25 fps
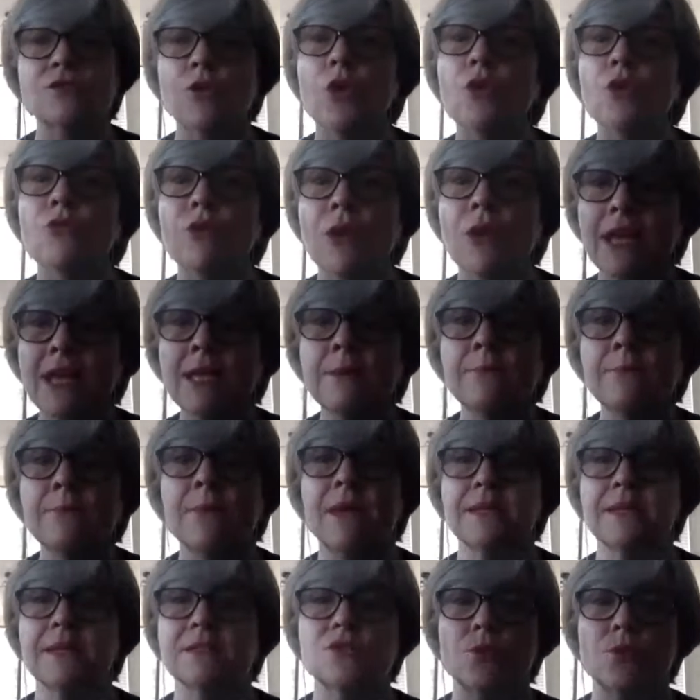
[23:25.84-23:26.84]
has already
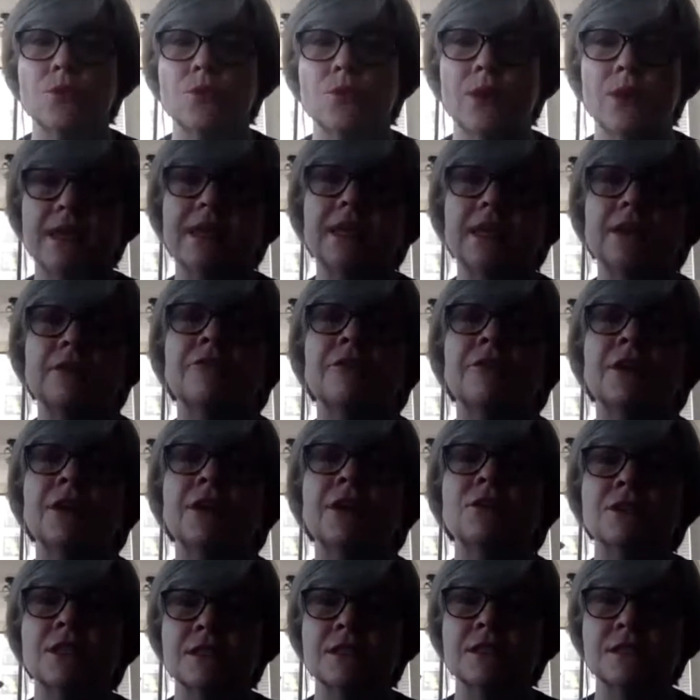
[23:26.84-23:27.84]
passed away, and he
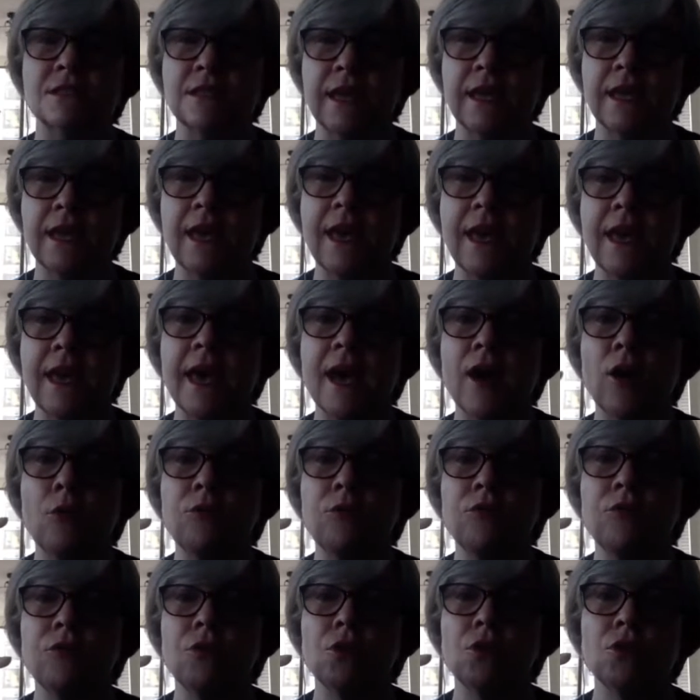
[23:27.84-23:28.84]
felt it's
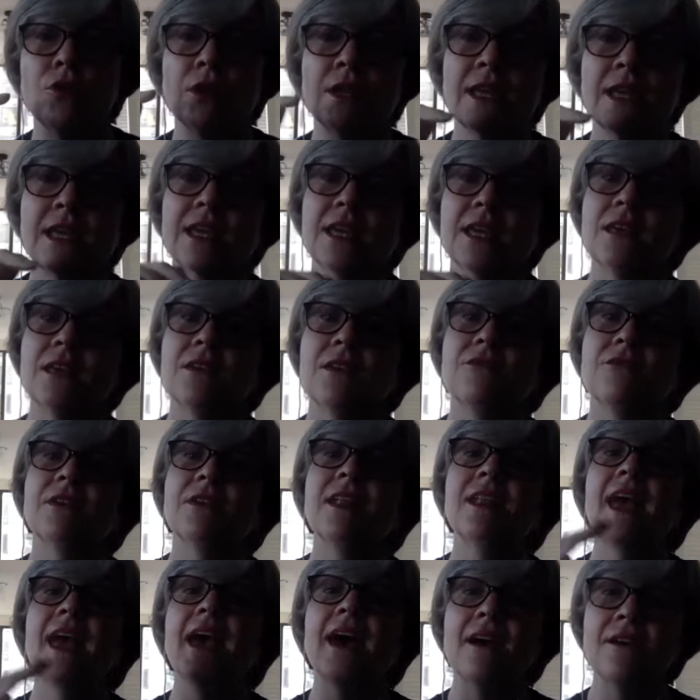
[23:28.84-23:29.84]
helpful
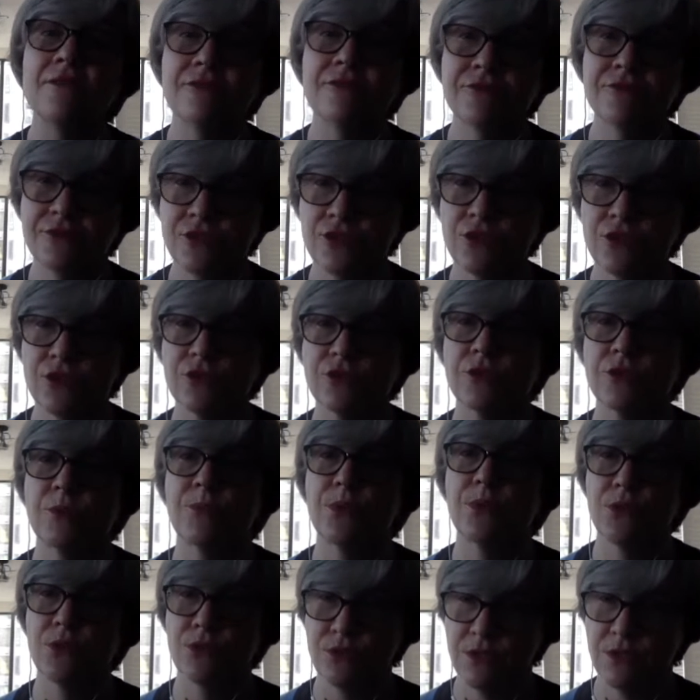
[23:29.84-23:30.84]
even after
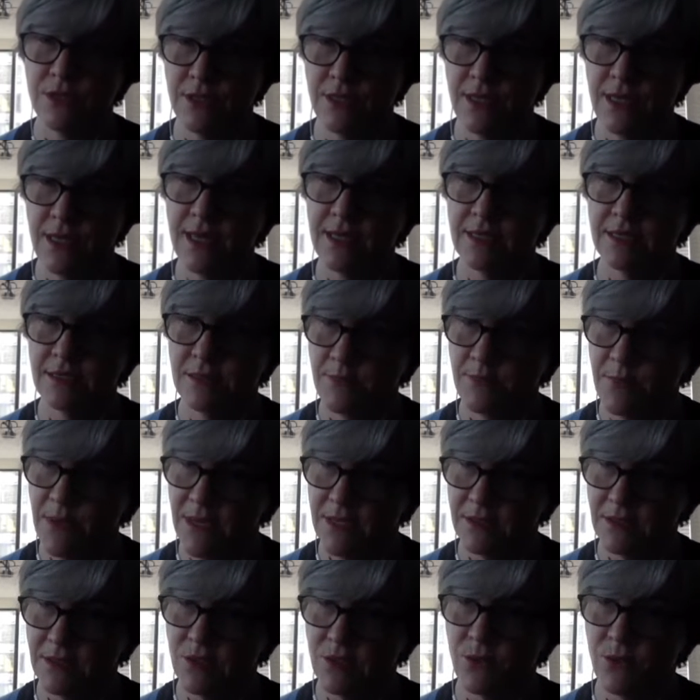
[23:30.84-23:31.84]
the person has
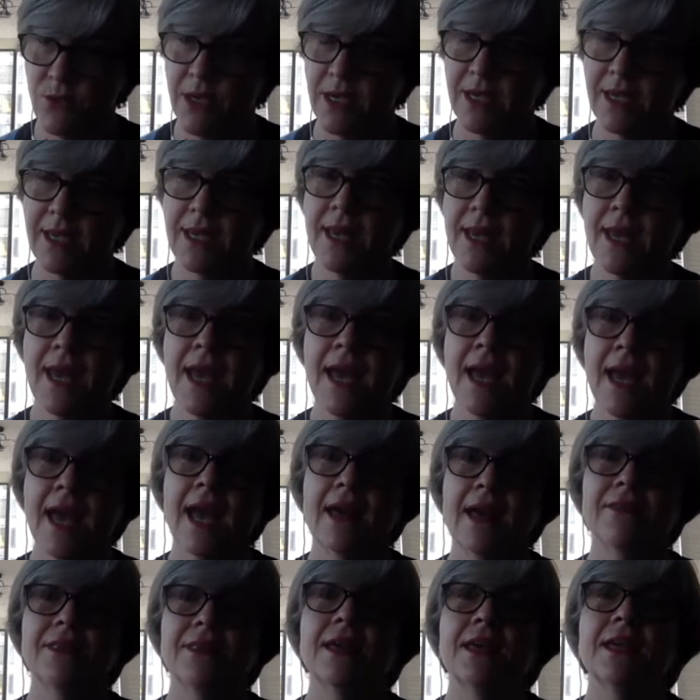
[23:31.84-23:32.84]
passed away.
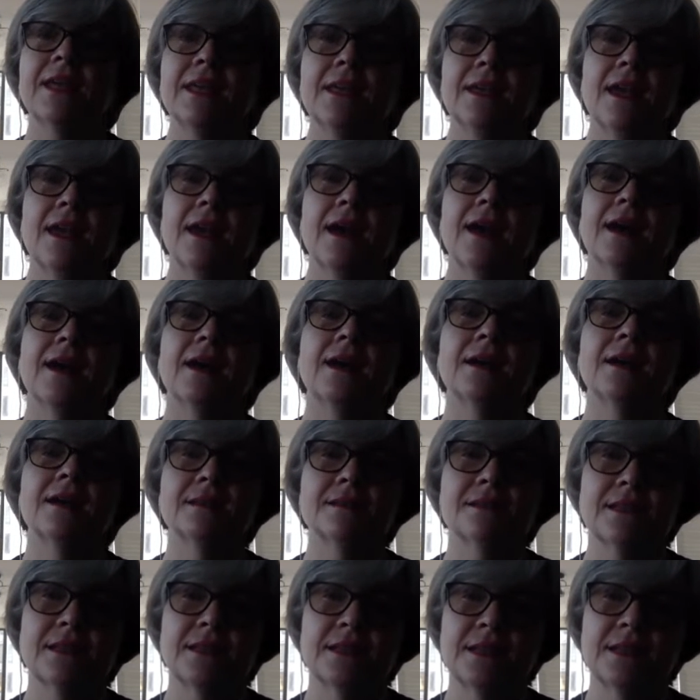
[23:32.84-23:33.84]
And then he uh,
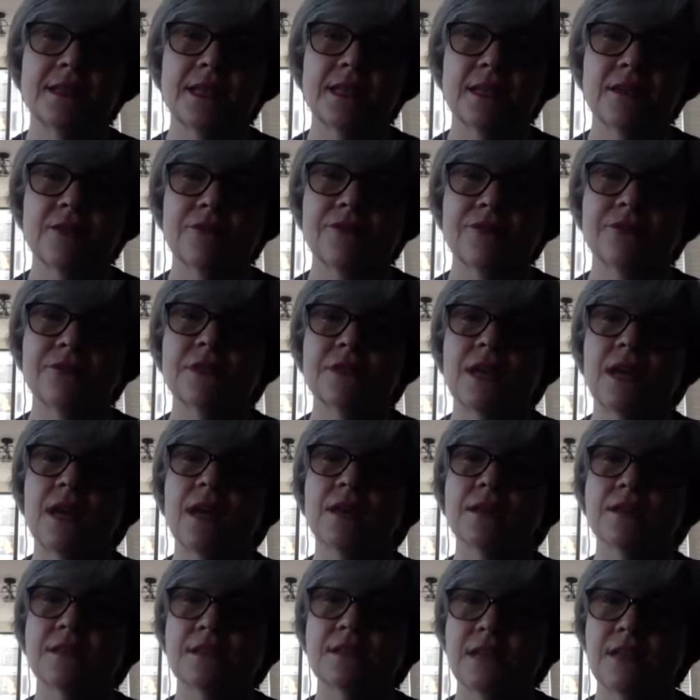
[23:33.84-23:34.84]
is going to gift
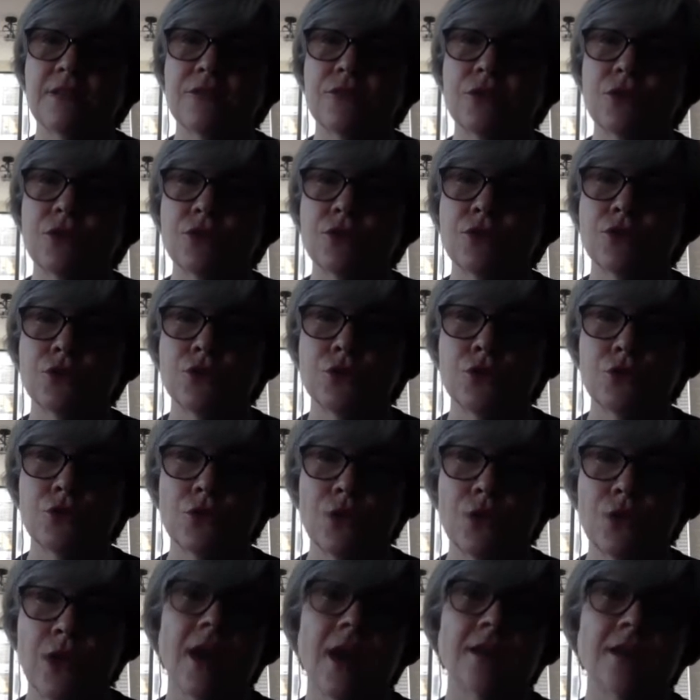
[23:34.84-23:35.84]
uh, several
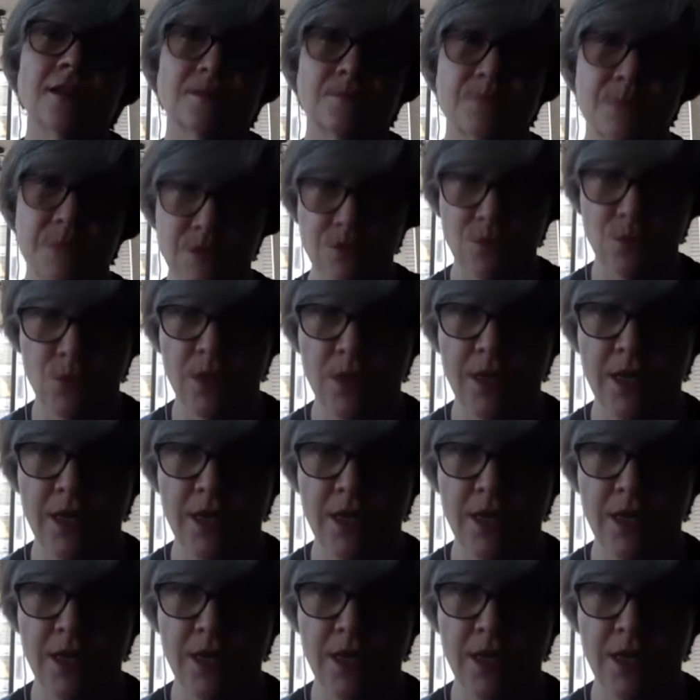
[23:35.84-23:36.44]
to the hospice